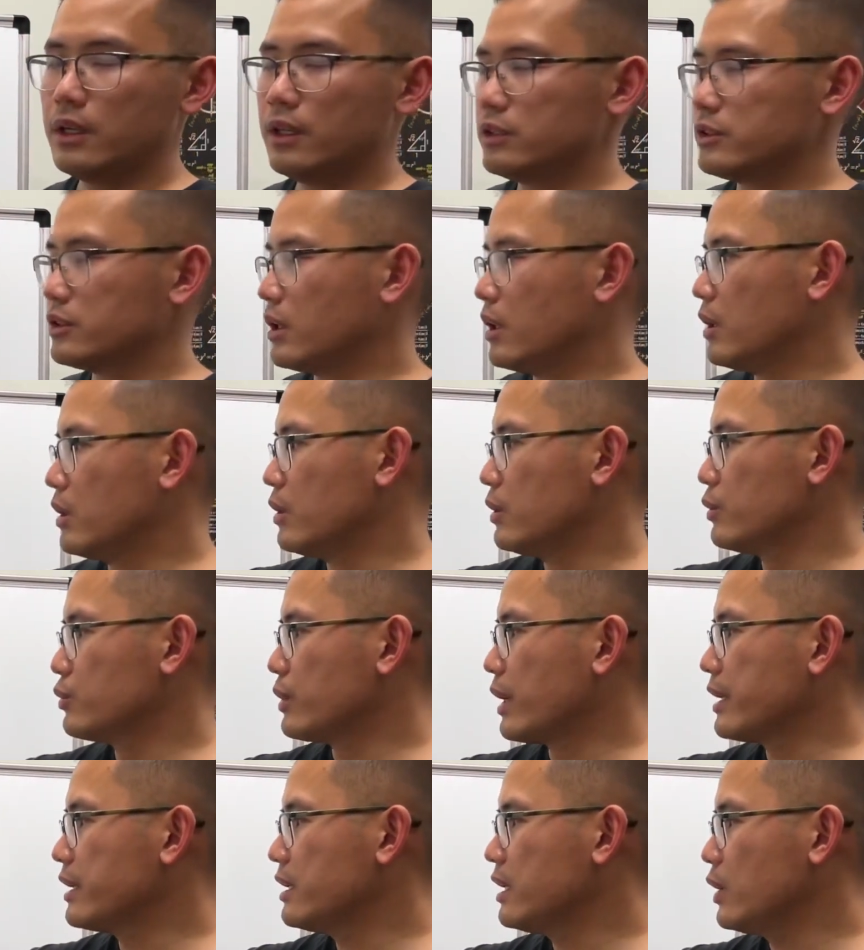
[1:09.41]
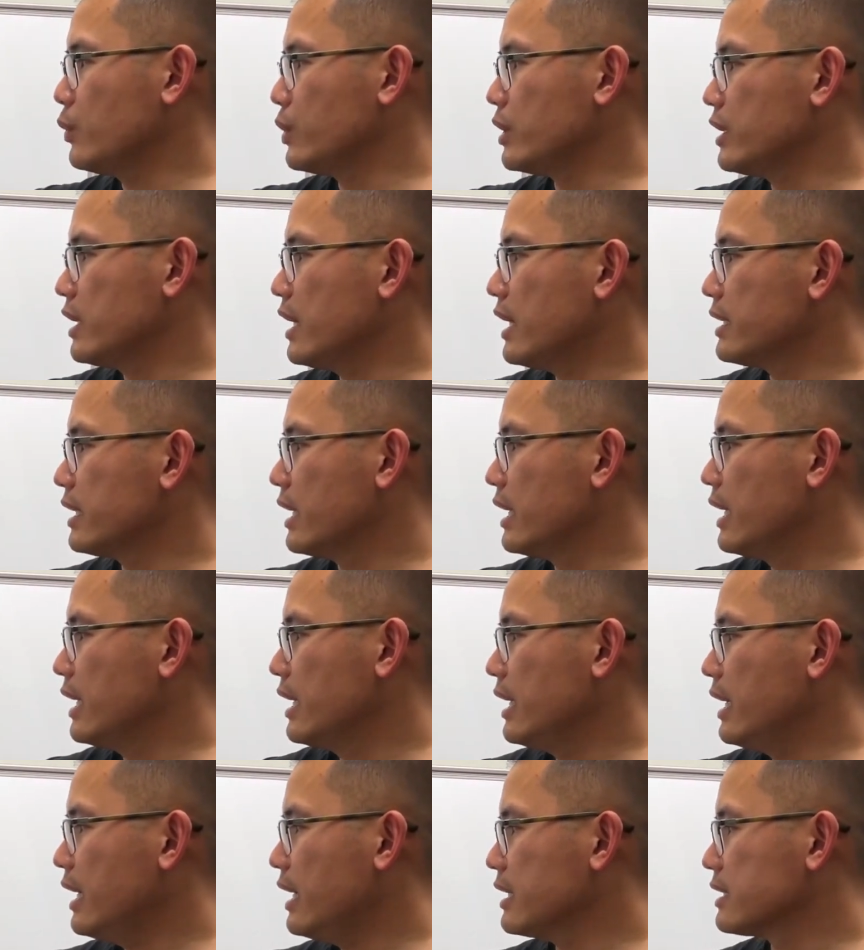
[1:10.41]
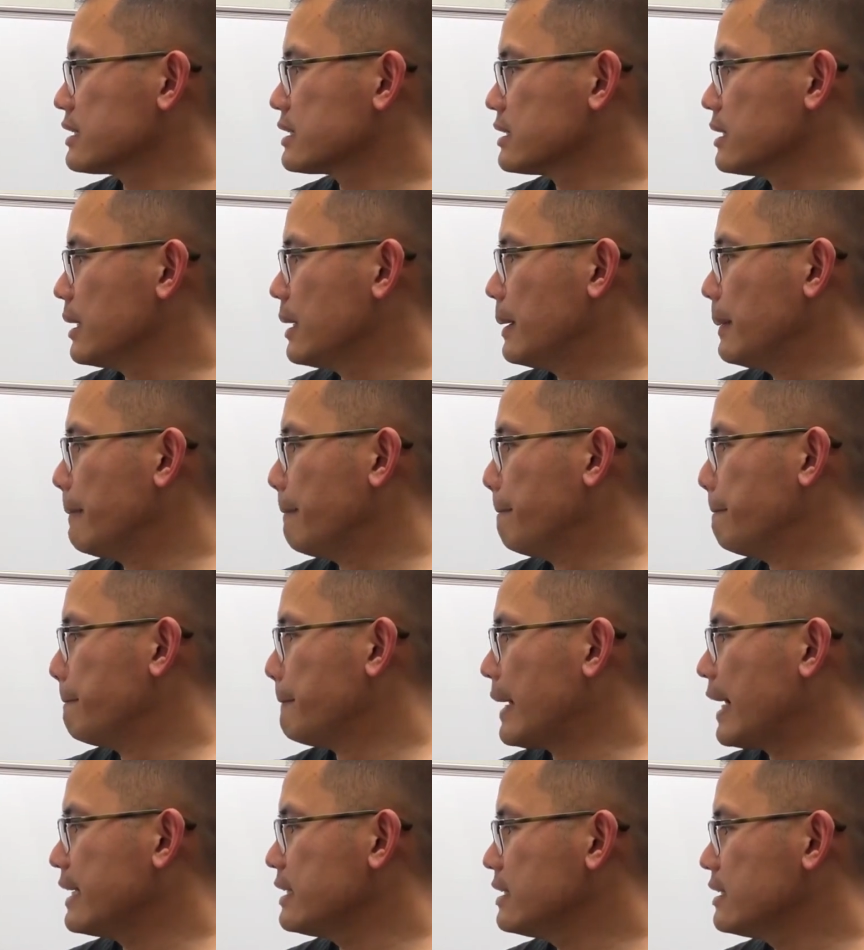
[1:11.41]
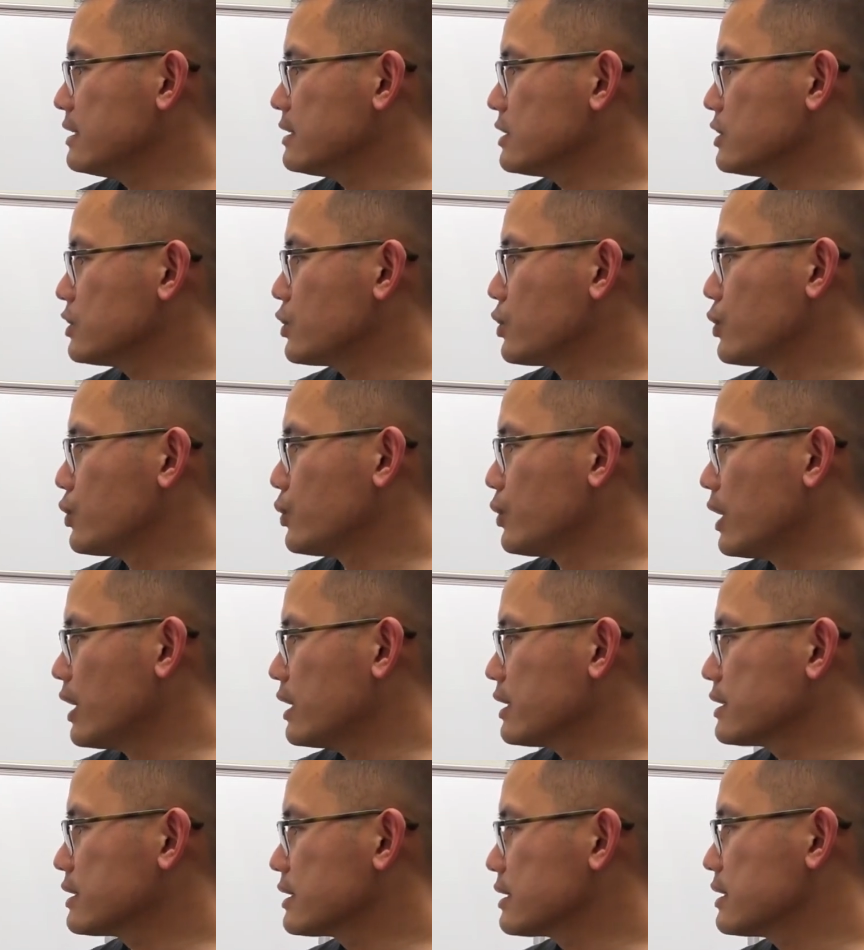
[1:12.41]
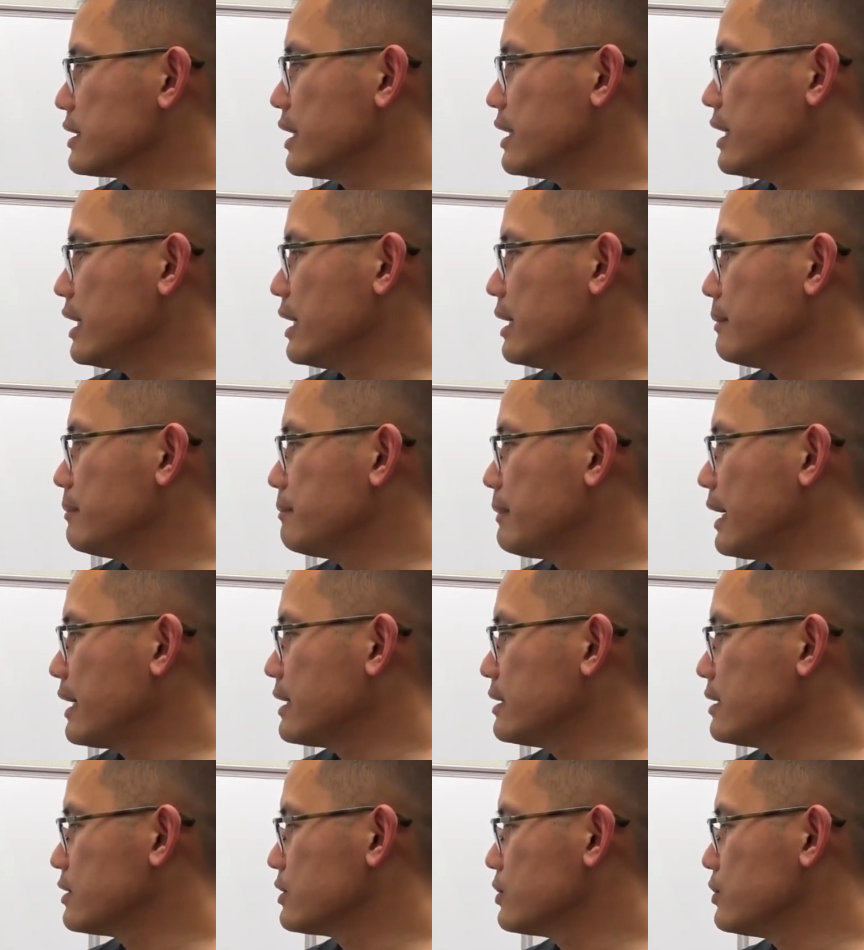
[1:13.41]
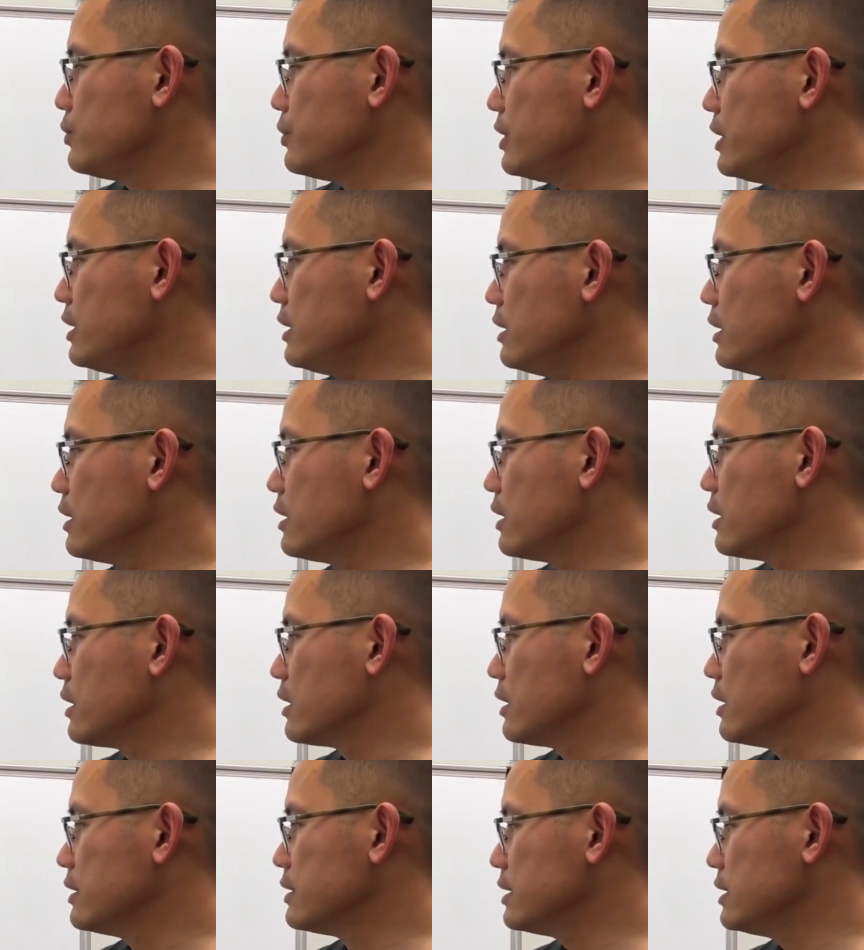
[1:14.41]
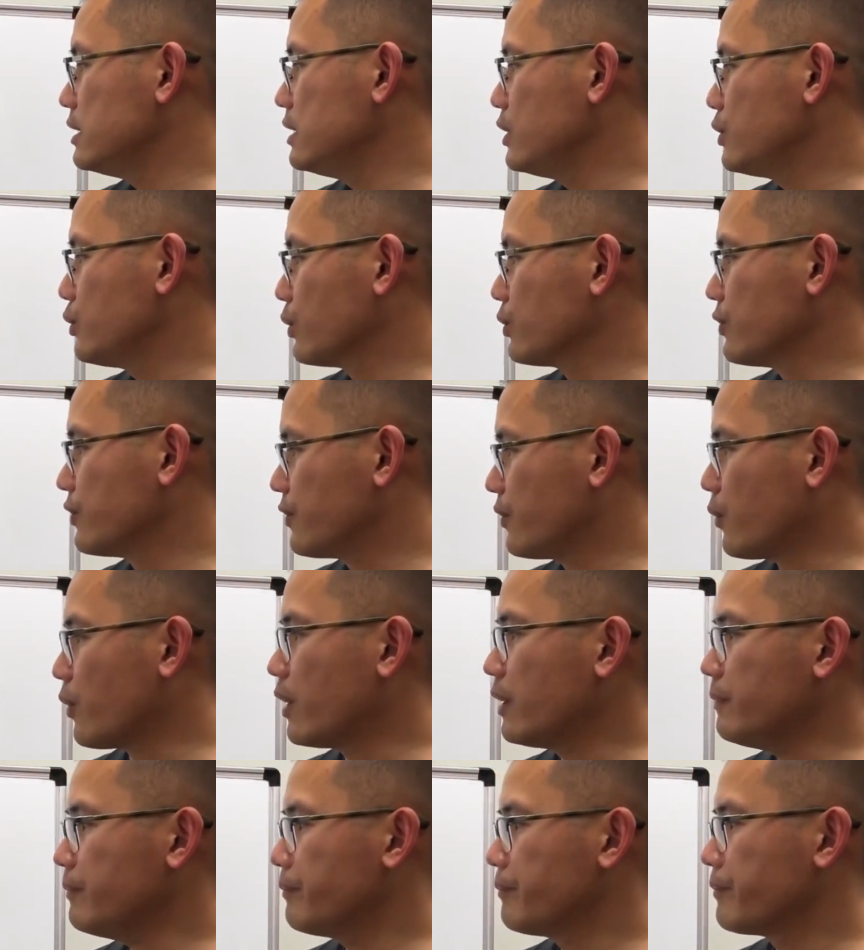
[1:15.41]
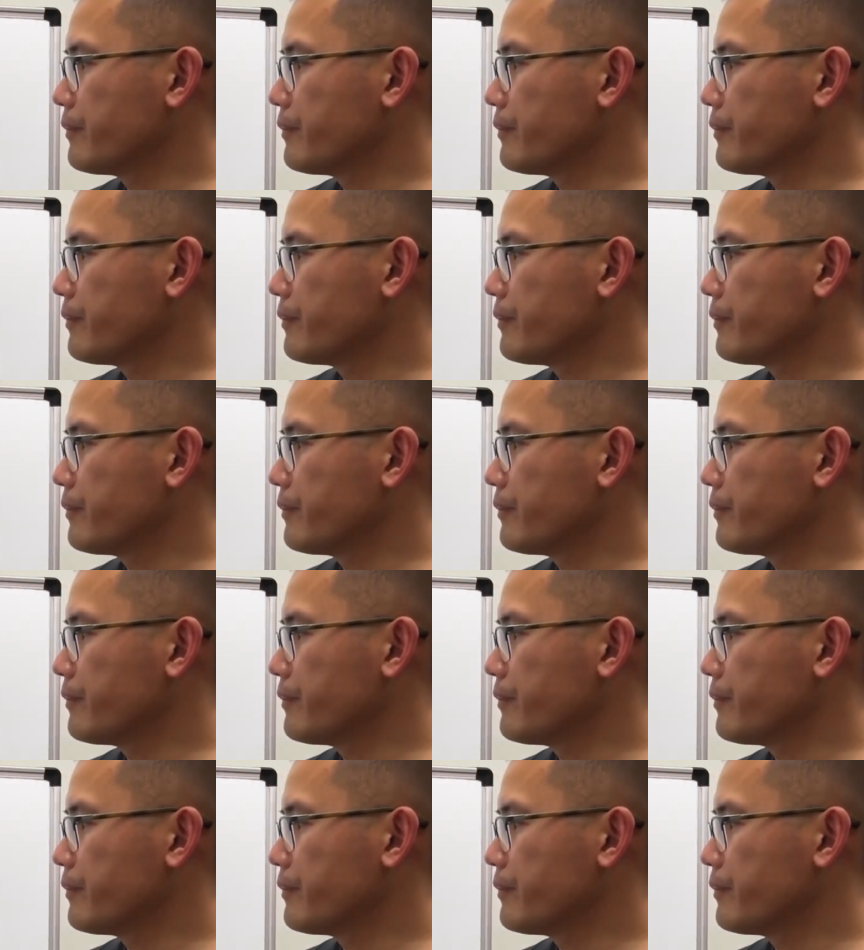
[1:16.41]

So right here we get x minus 2x and then minus 3 it's equal to 4.